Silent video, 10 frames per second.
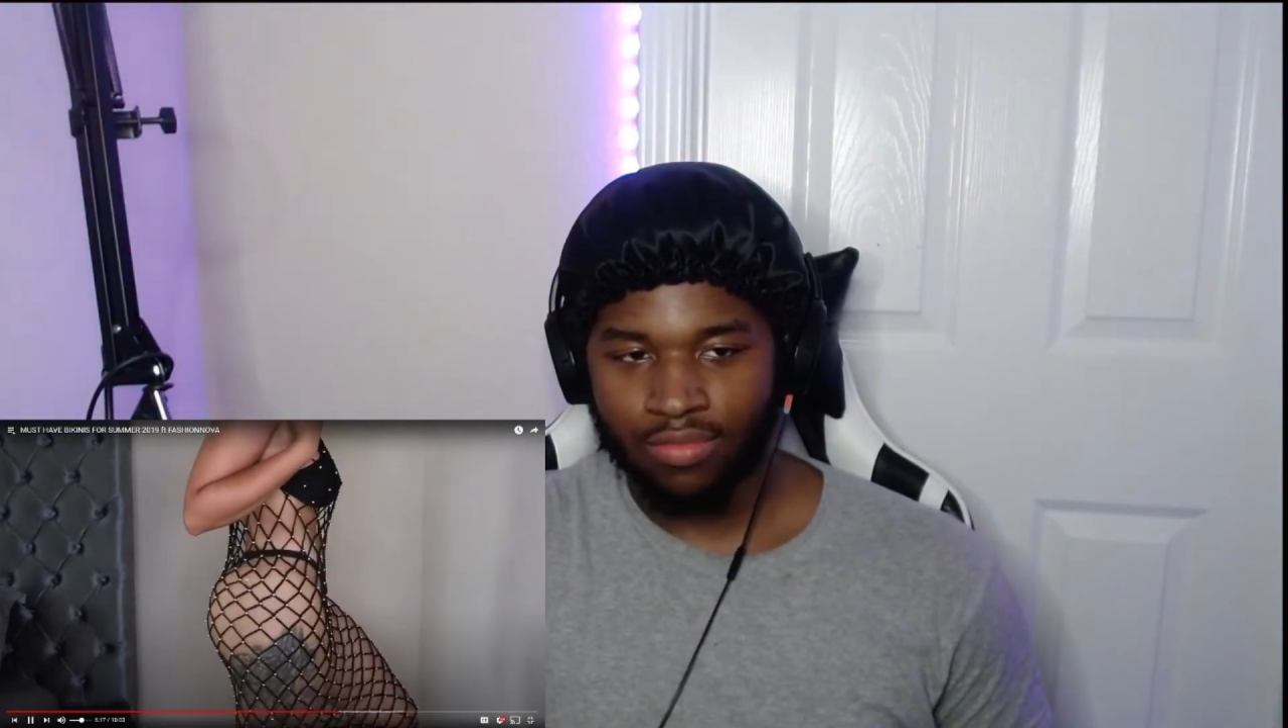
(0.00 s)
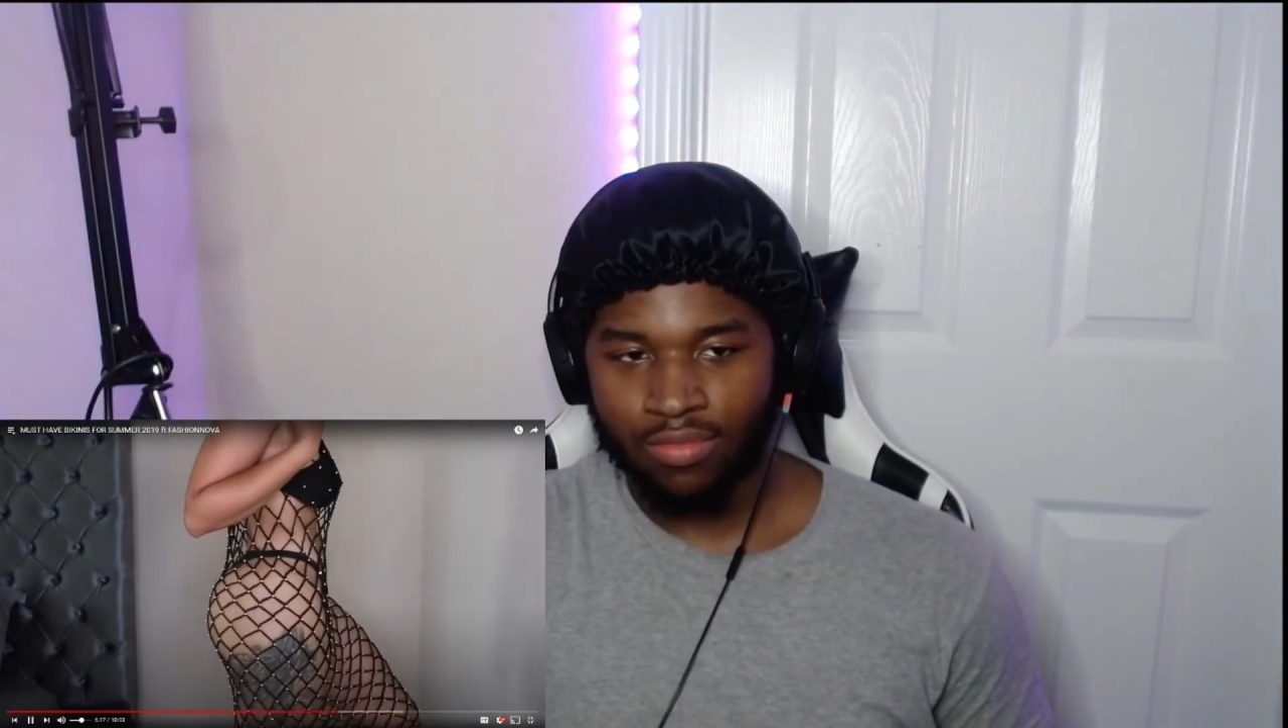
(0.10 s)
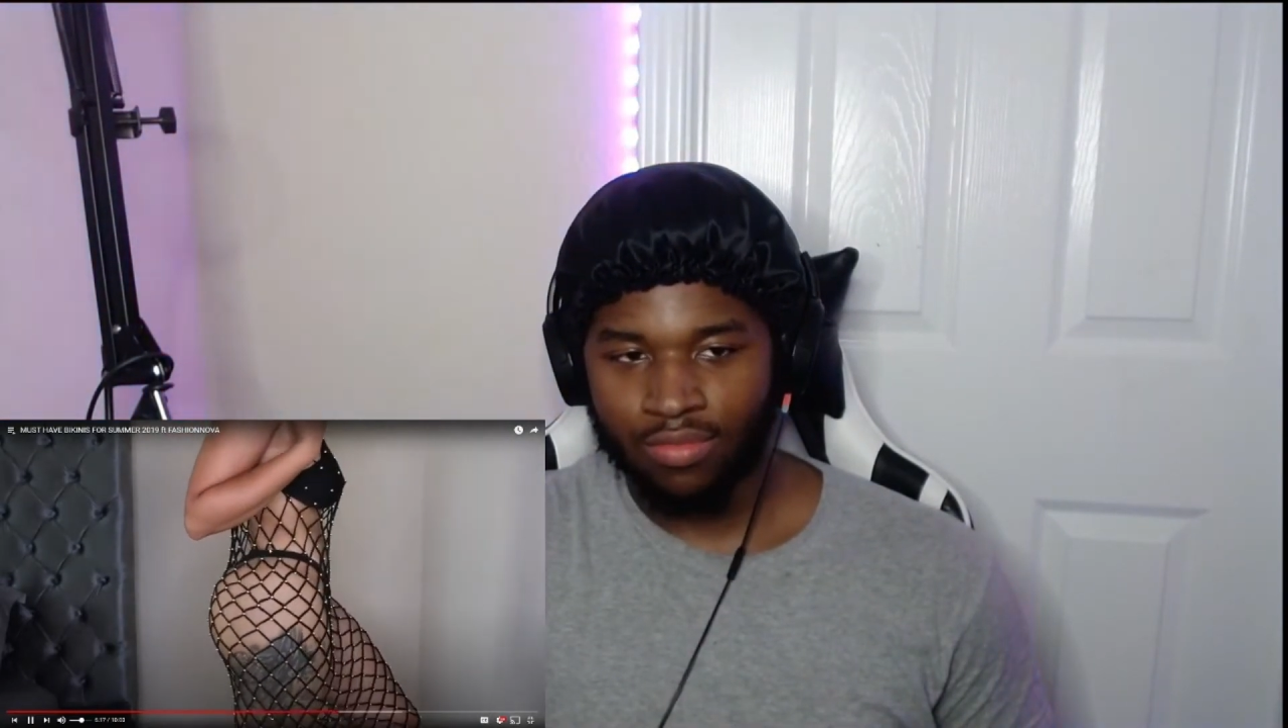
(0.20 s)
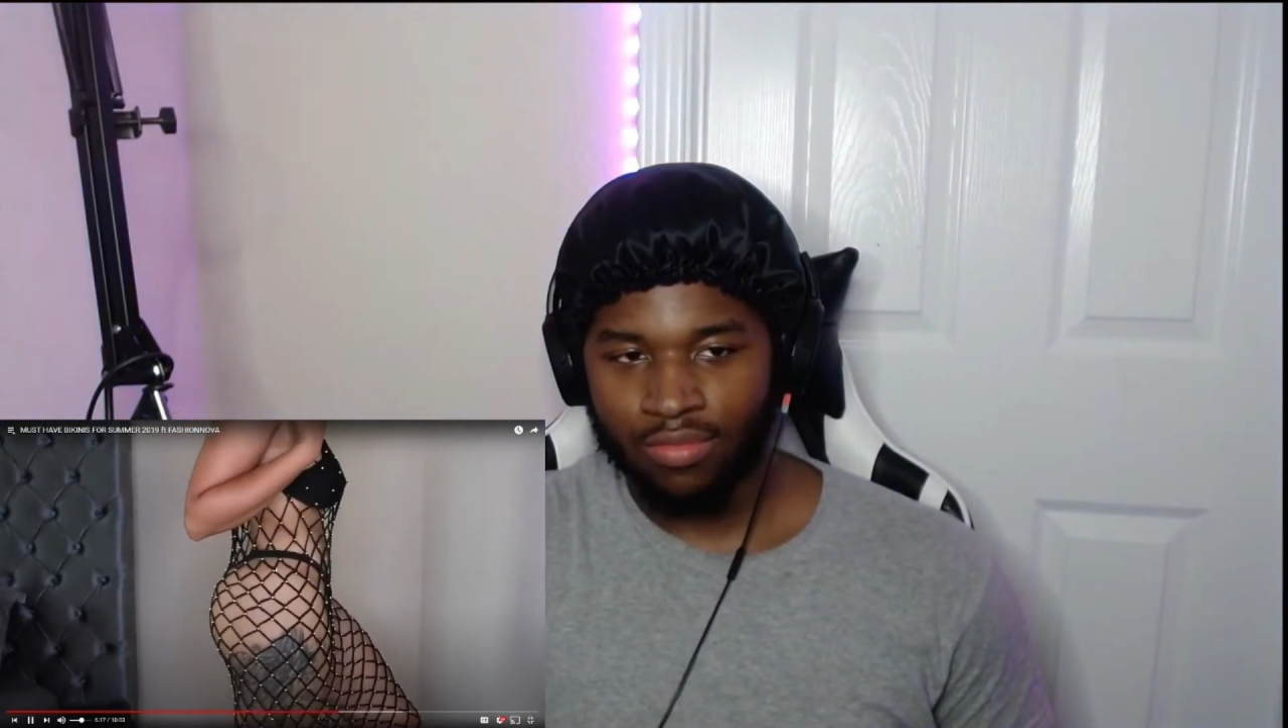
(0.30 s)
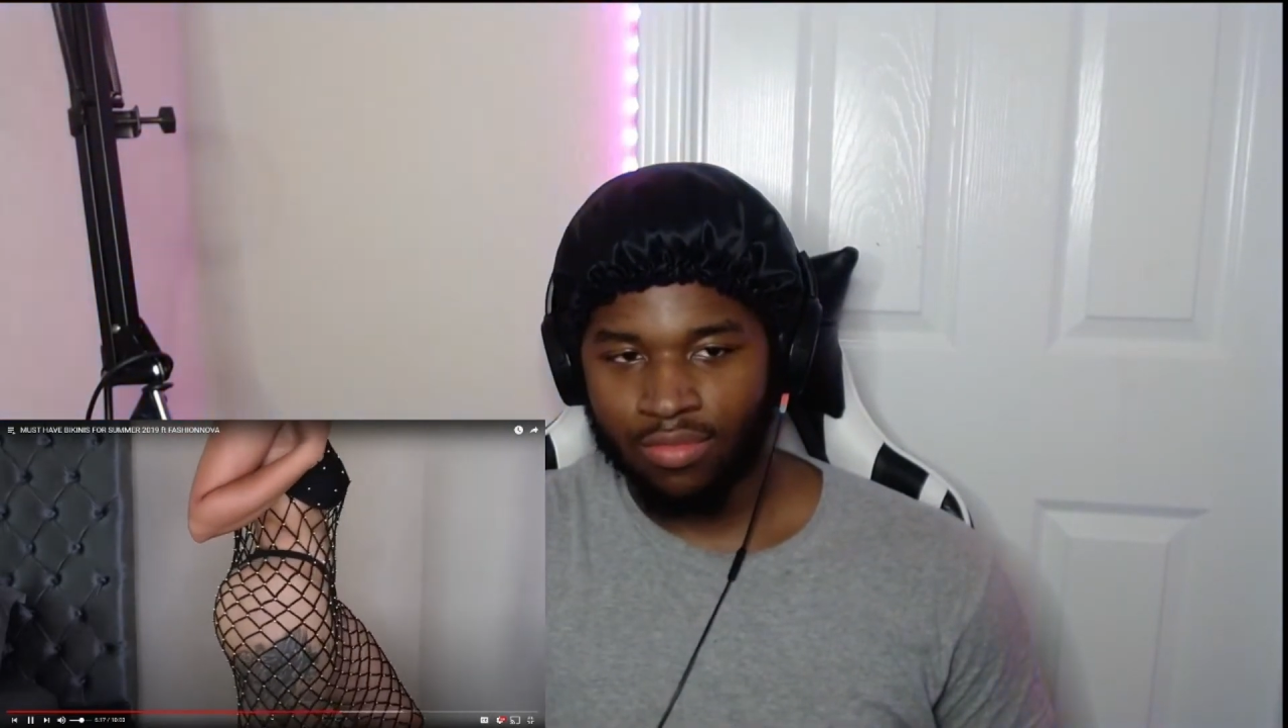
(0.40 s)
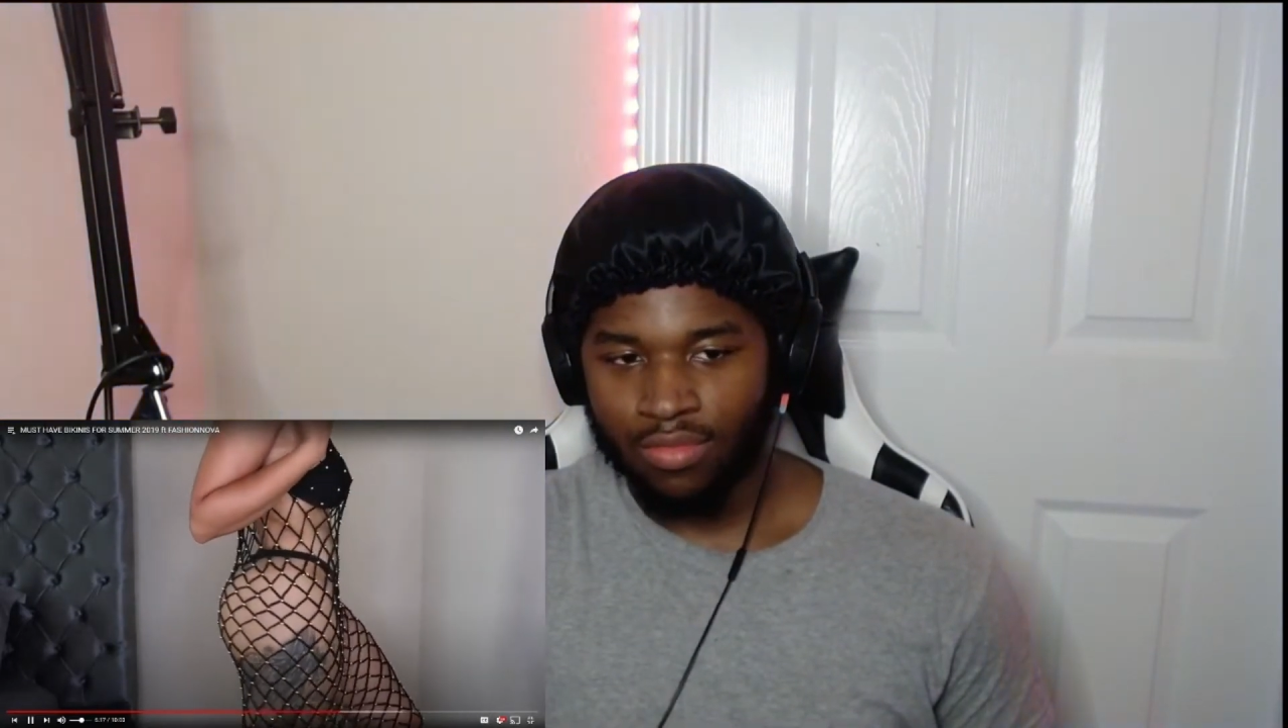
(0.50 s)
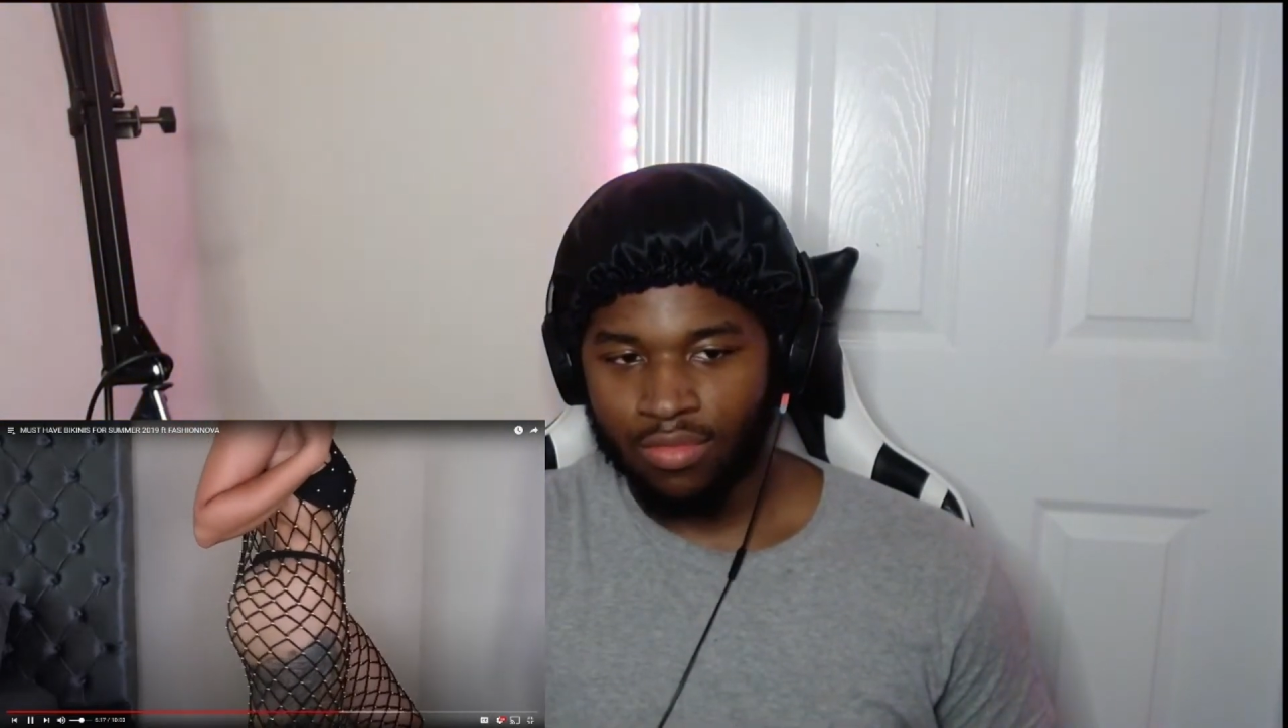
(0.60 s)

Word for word: playing,